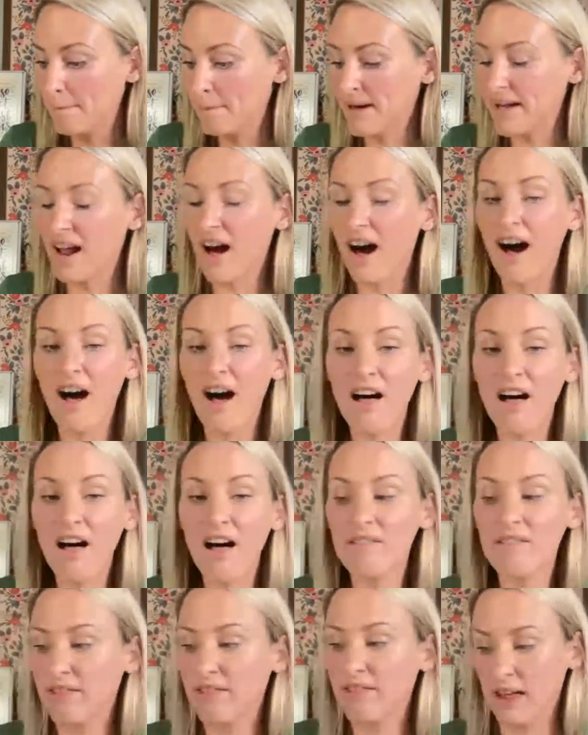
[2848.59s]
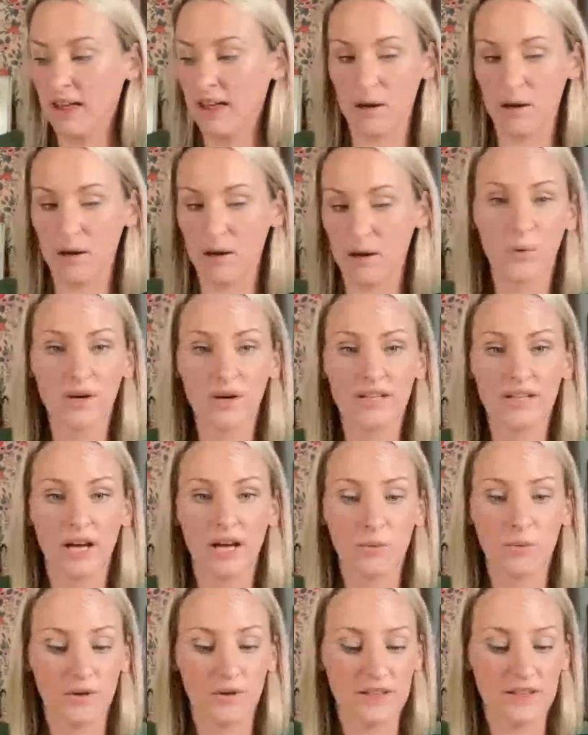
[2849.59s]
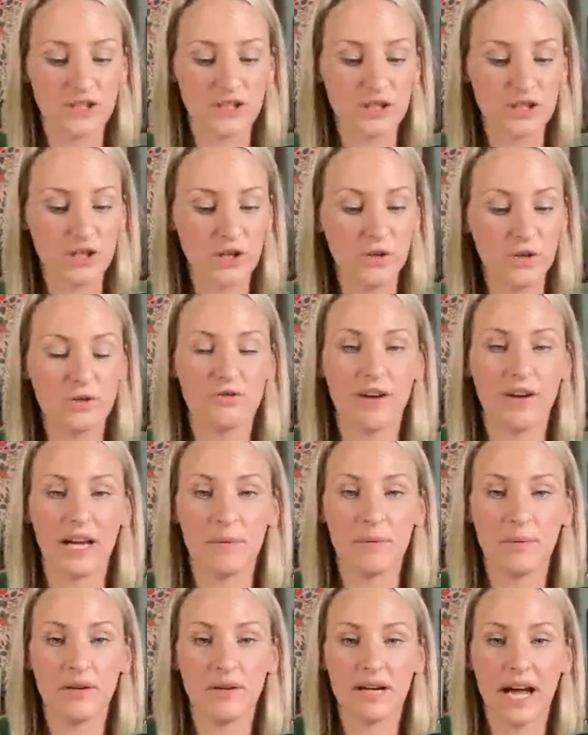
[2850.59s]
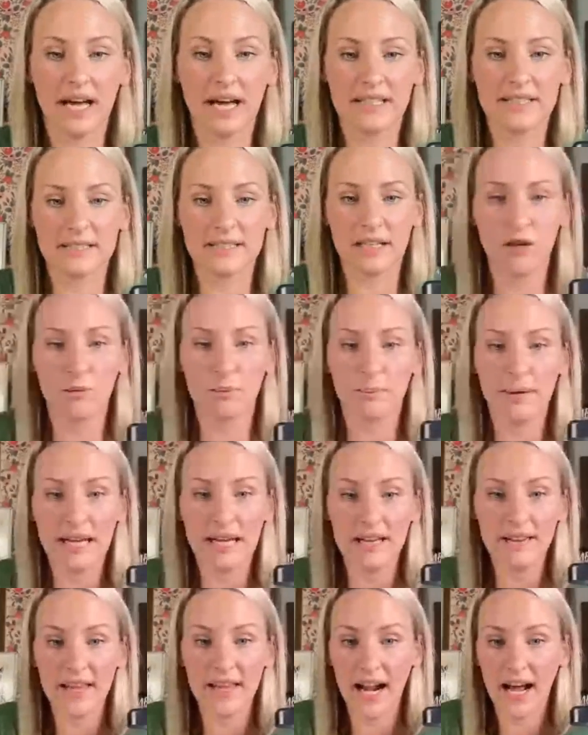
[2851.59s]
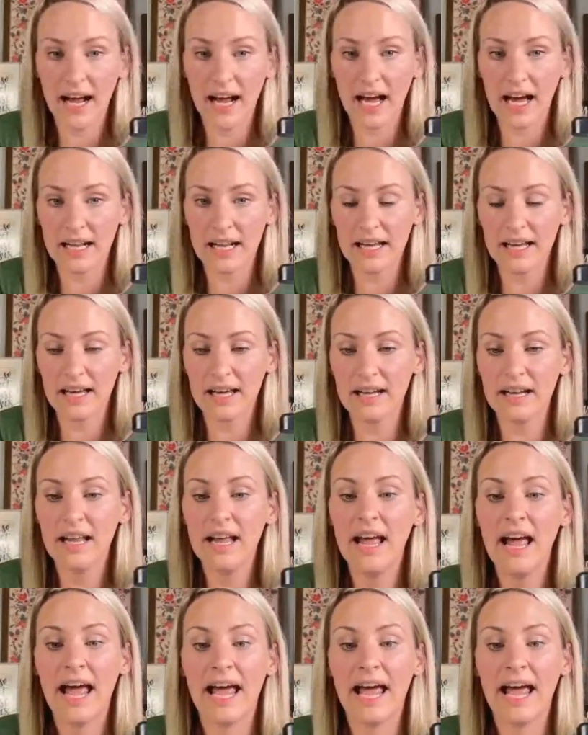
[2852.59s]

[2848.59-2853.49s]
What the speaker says: But all of them were done with this new Faber-Castell pen that I got in.